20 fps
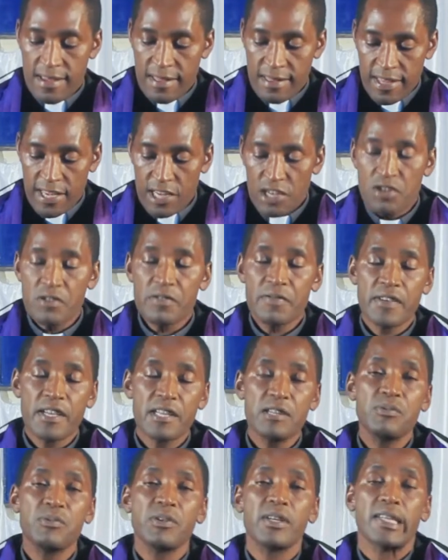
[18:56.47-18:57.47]
they knew
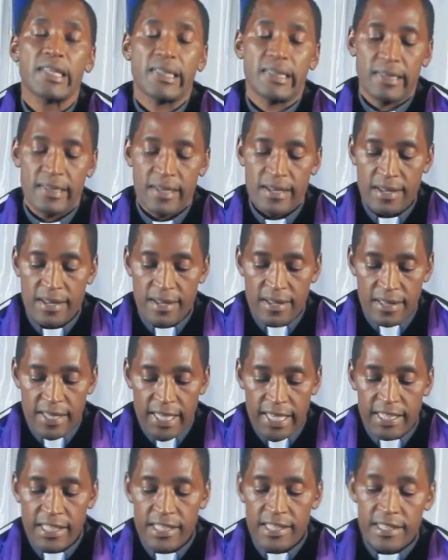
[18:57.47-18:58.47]
very well
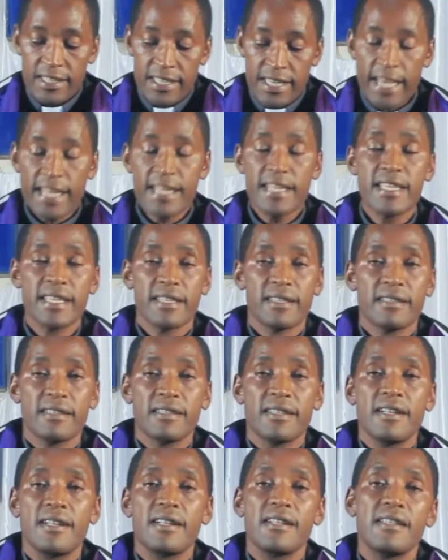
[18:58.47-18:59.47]
that in Daniel
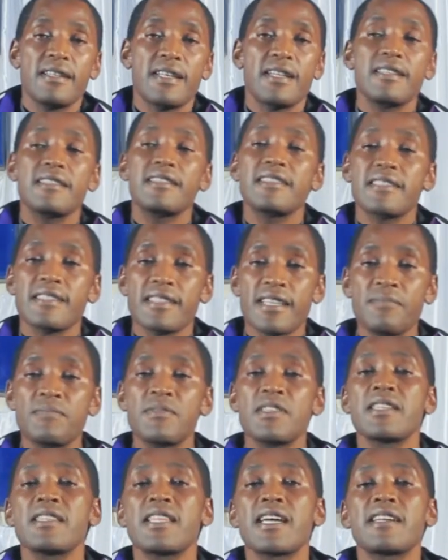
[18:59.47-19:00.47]
there is
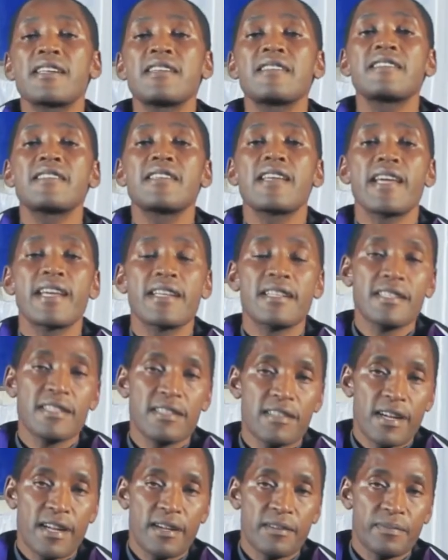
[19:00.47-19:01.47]
something that is
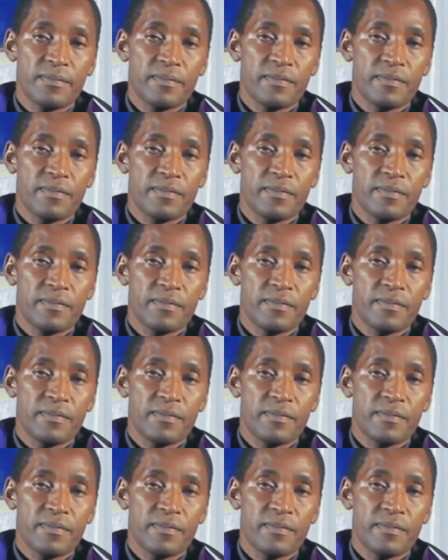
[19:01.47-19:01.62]
extra.